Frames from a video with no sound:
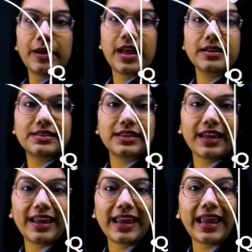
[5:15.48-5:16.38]
plus
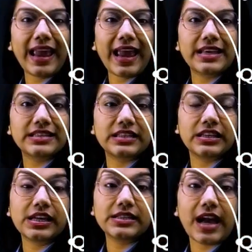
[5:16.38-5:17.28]
AS
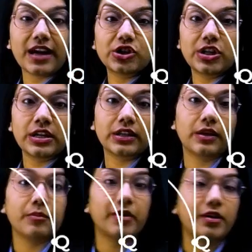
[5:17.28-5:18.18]
is actually
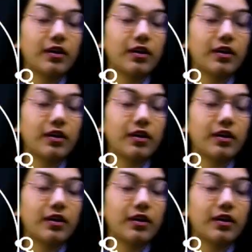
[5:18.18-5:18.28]
nothing but